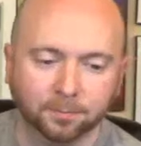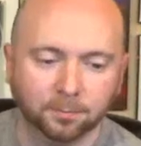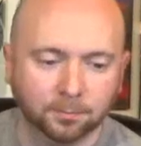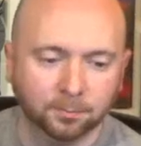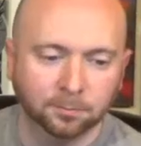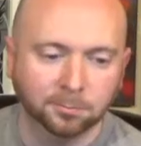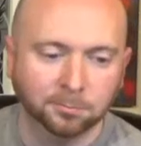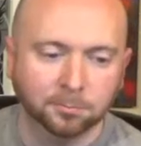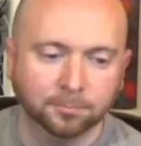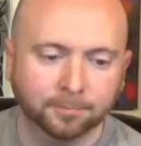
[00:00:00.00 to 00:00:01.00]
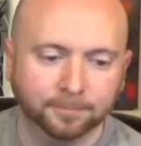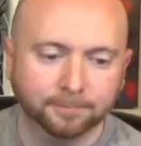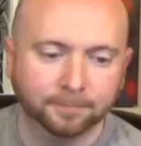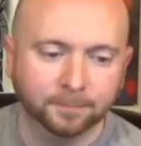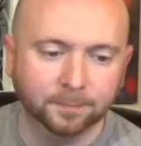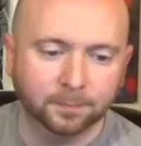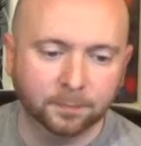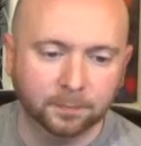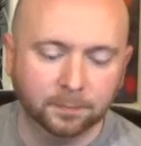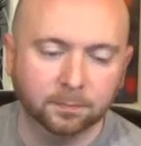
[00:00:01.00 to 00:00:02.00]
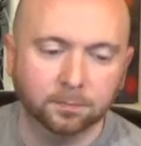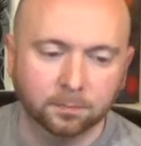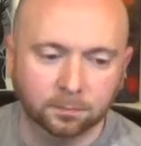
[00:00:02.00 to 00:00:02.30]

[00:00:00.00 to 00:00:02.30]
The person shown says nothing.